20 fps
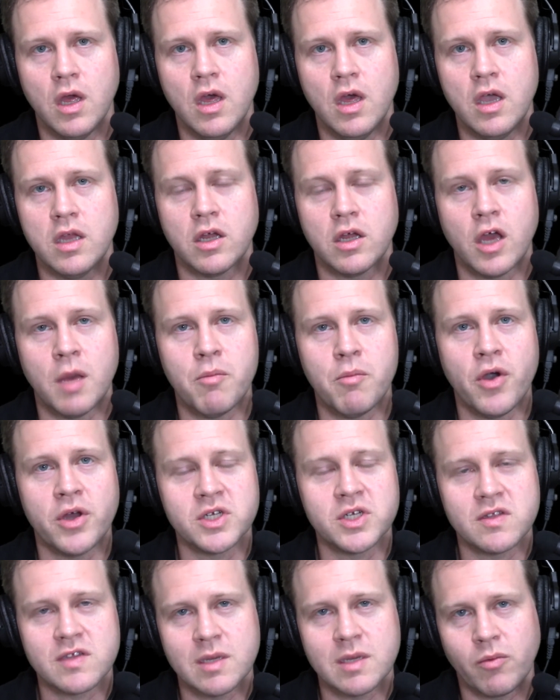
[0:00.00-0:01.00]

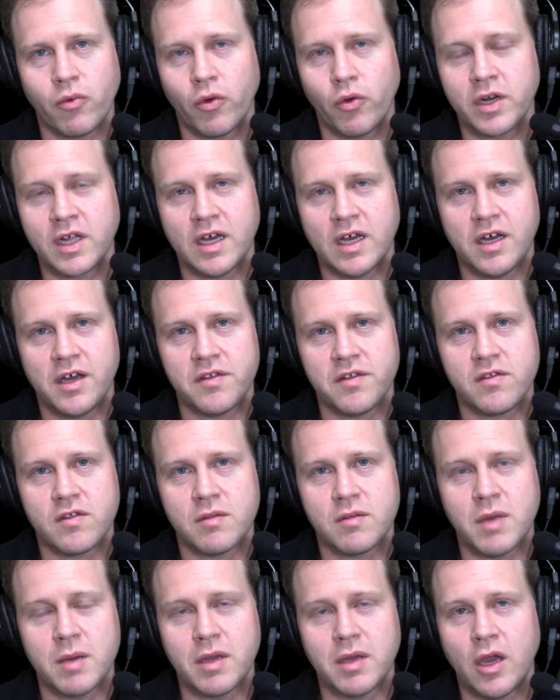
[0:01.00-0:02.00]
emergency broadcasts,
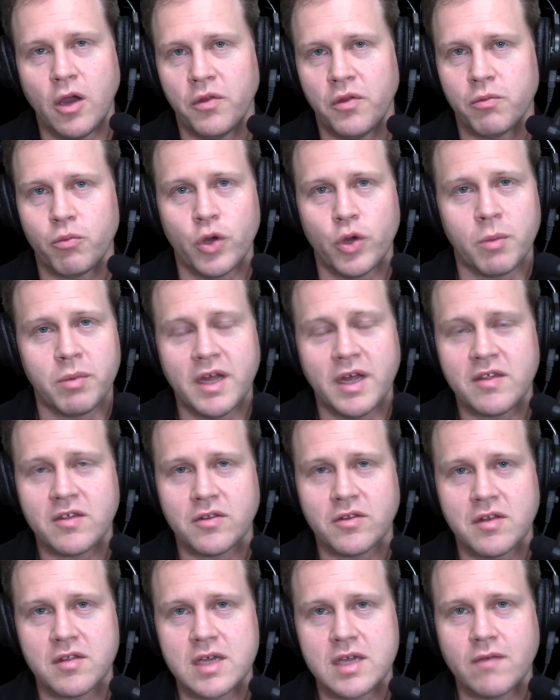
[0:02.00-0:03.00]
maybe workplace
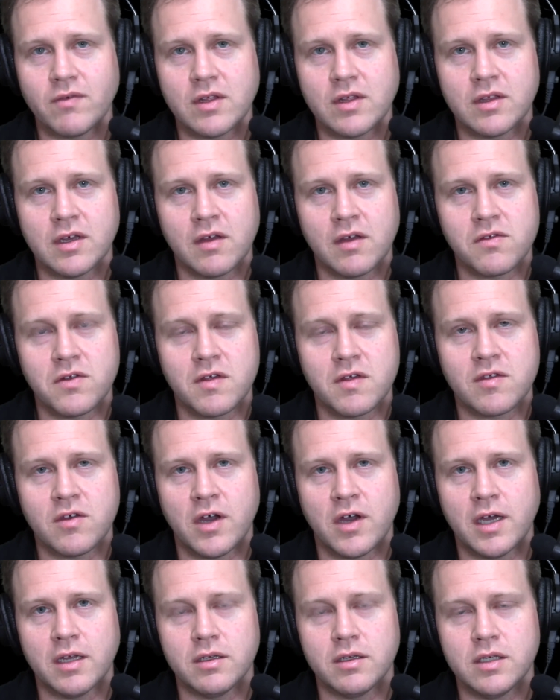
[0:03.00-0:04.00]
health and safety things on a
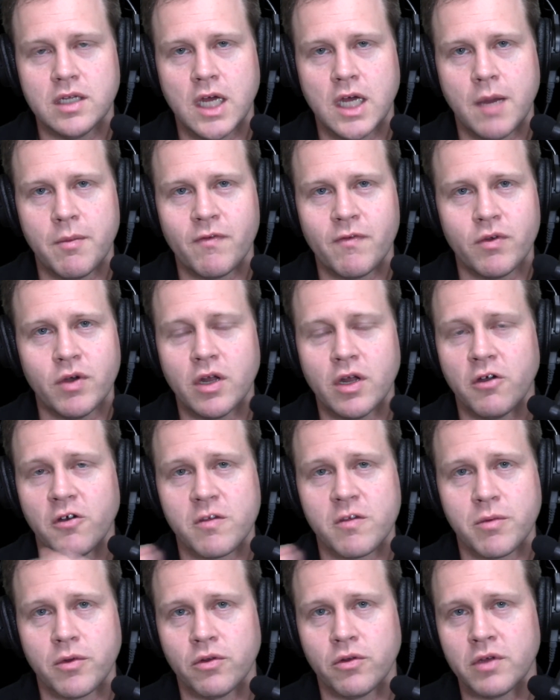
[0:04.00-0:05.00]
site, if you're in a
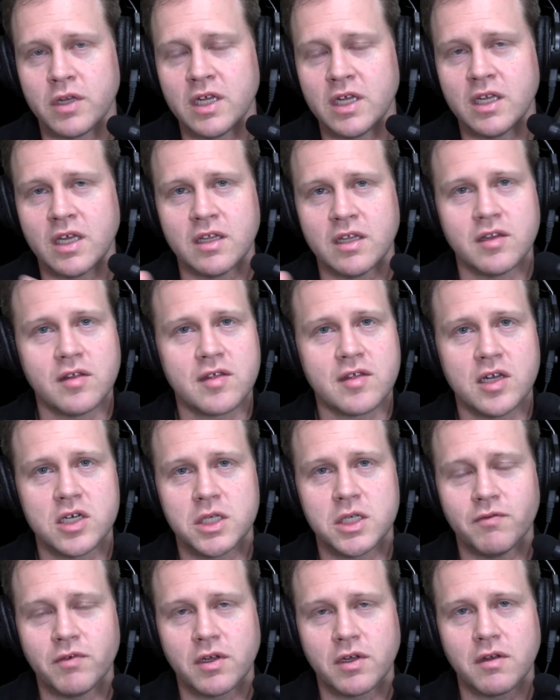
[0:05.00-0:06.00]
hospital, you need to get the
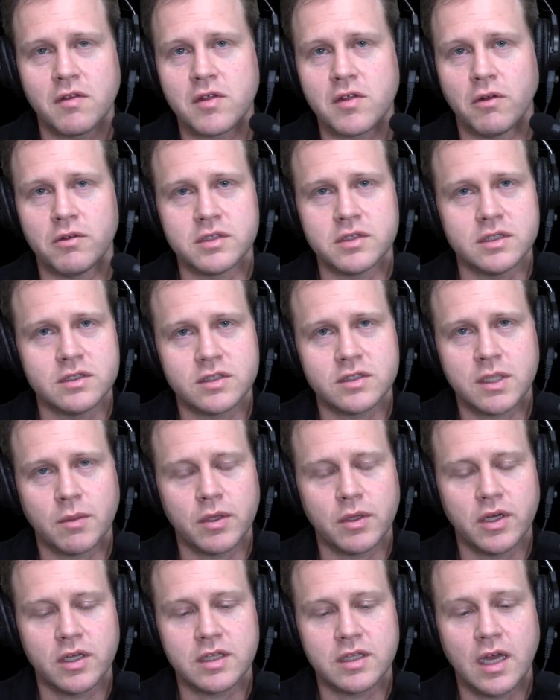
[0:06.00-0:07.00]
attention of a consultant or
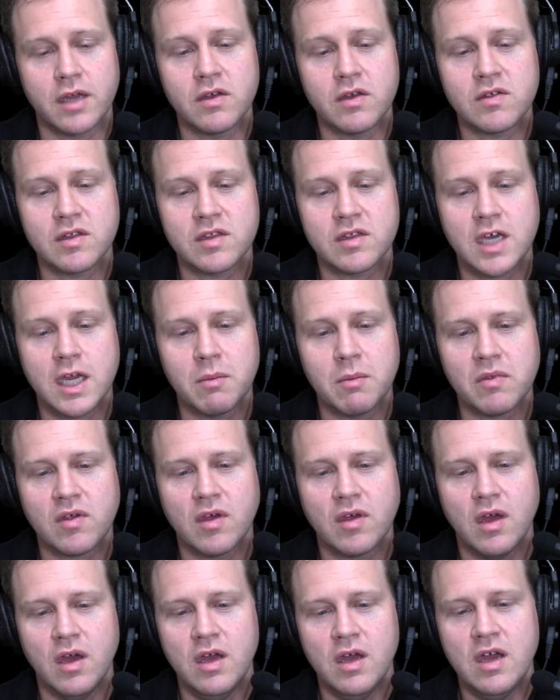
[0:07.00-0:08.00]
something like that using Teams.
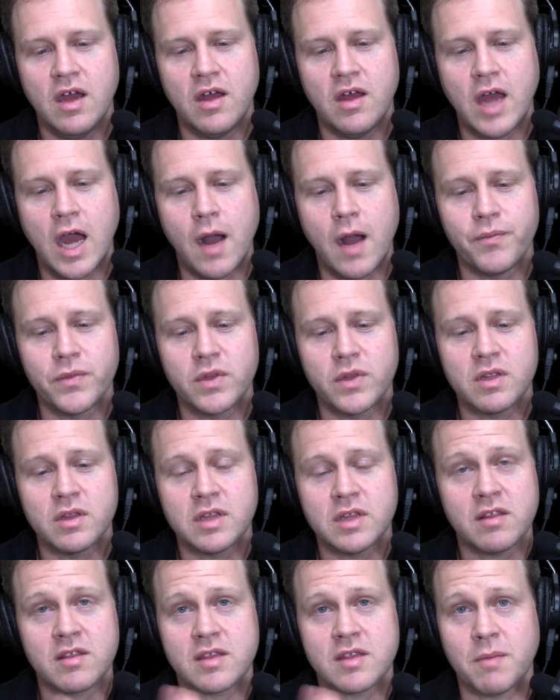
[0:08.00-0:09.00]

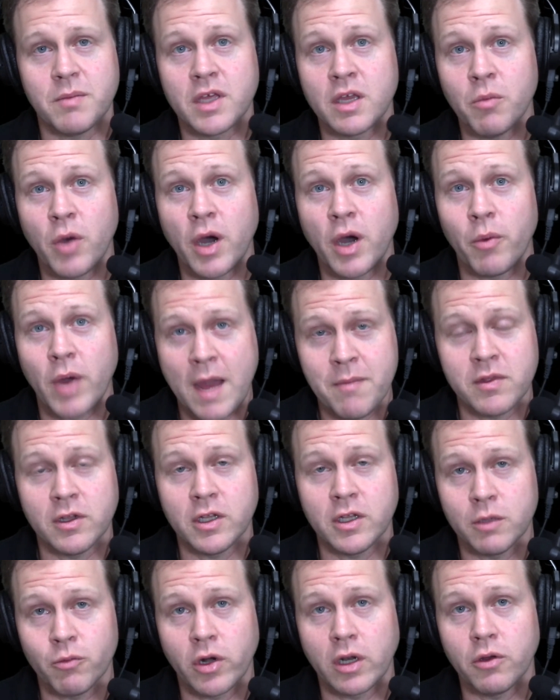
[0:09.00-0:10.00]
That's something you might
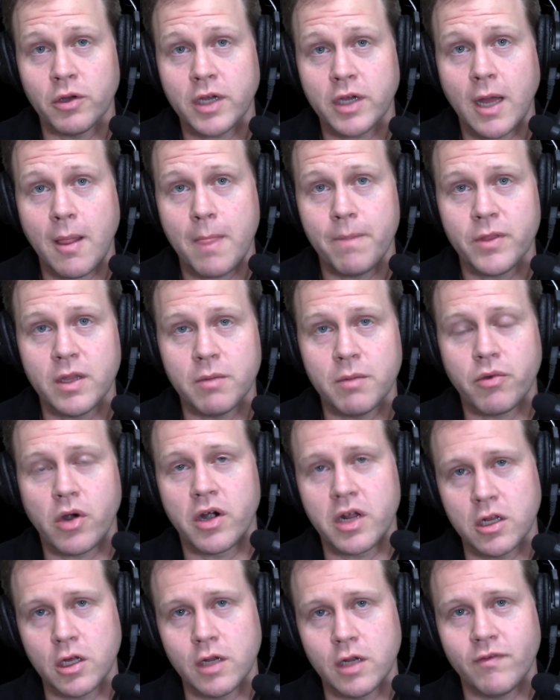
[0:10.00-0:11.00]
absolutely want to look at, the
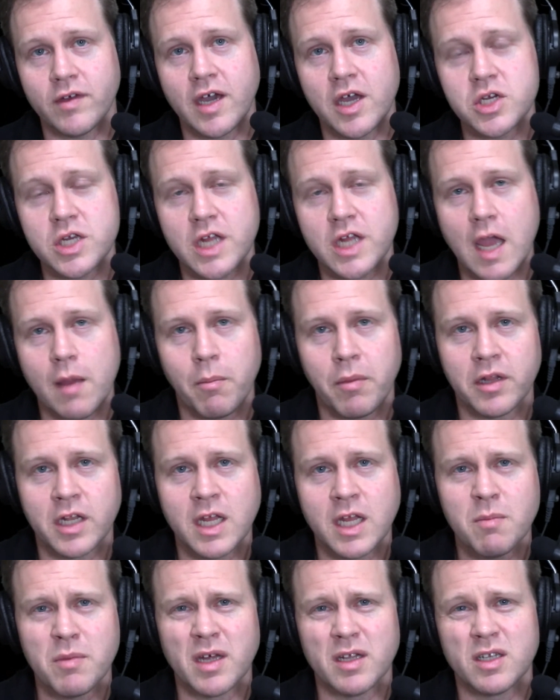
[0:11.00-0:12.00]
priority notification
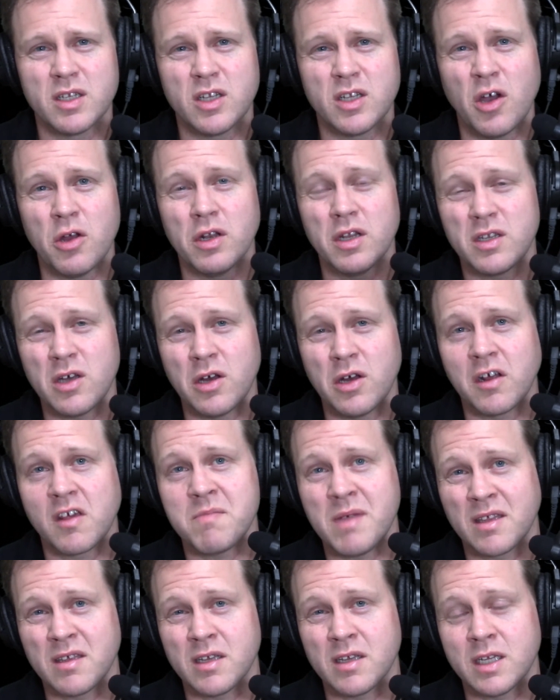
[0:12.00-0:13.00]
capability, but don't
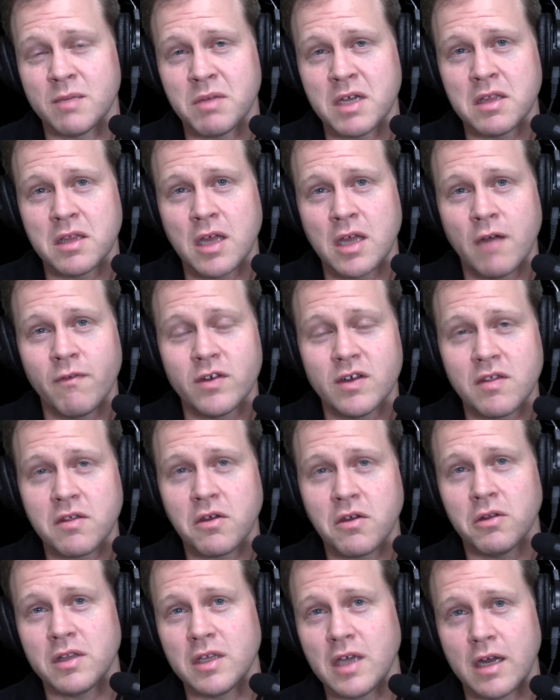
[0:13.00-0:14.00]
expect it to be there if you just
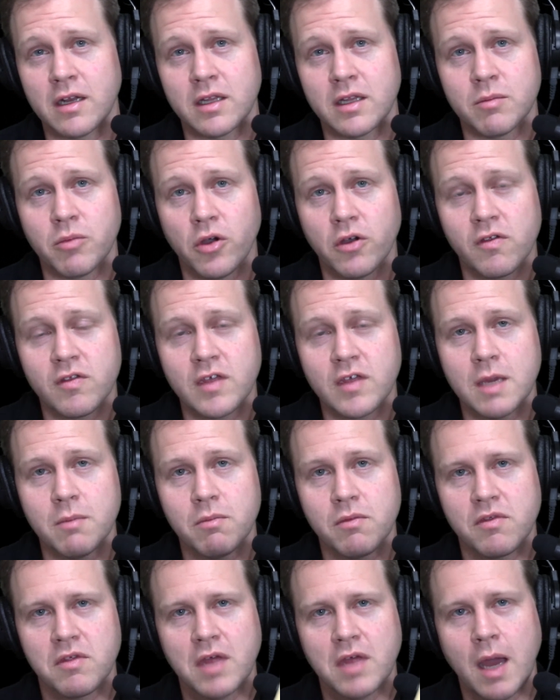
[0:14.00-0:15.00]
got the out-of-the-box
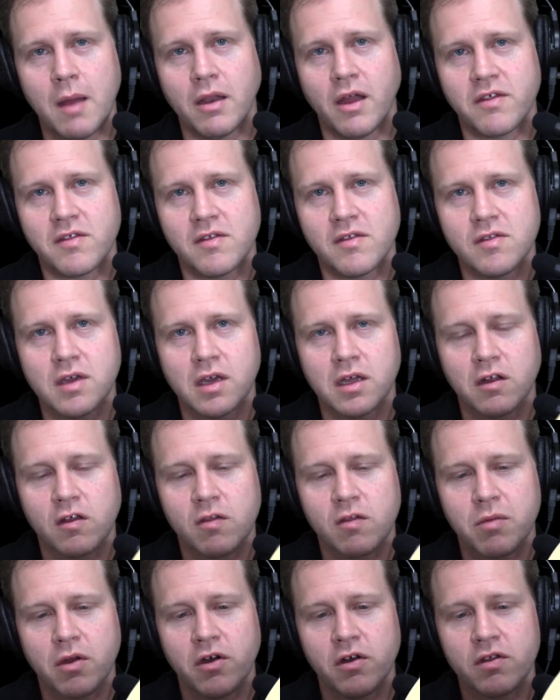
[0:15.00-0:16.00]
Teams licensing
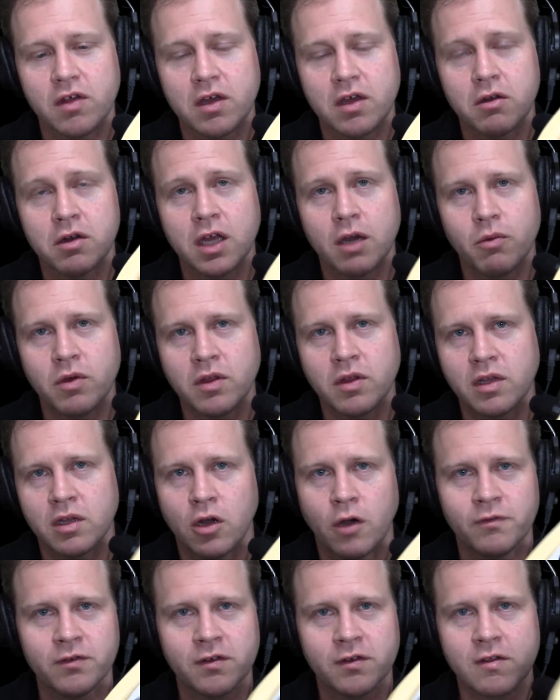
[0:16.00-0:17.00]
experience that you'd get with an
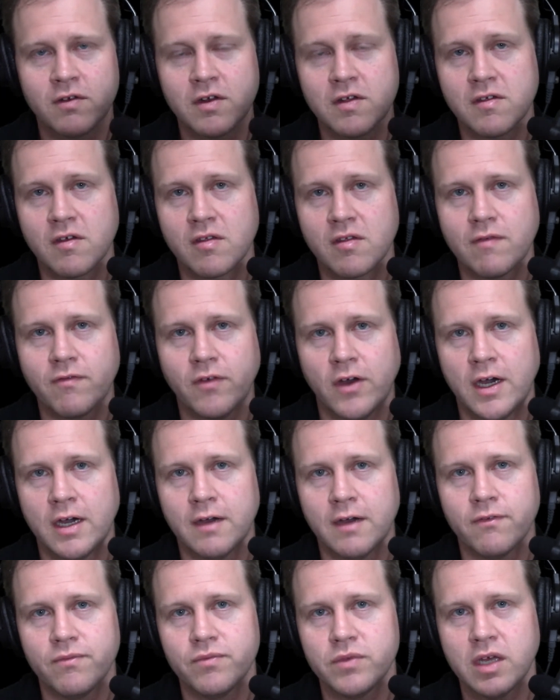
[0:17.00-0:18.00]
Office
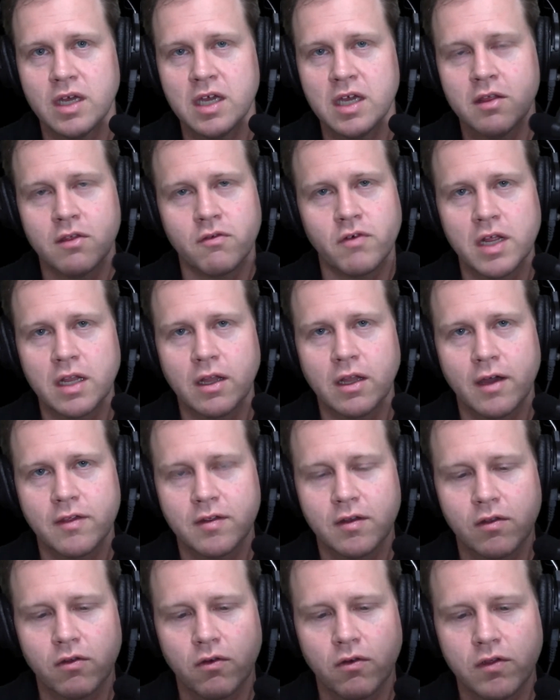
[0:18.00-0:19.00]
365 E3
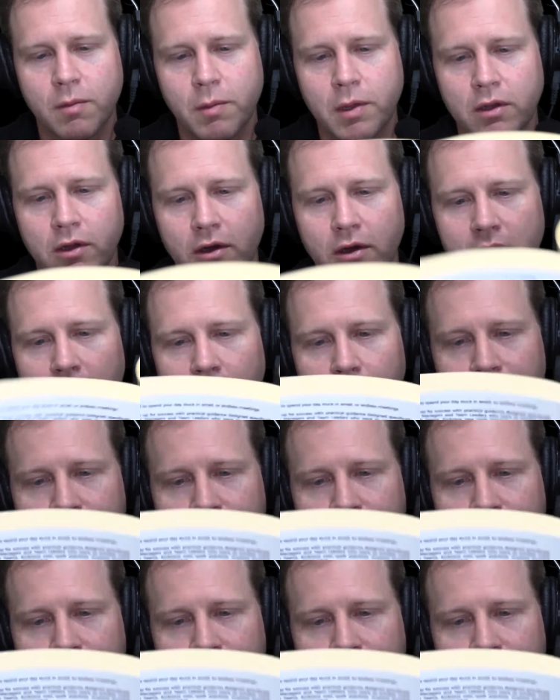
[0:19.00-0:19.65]
license or something like that.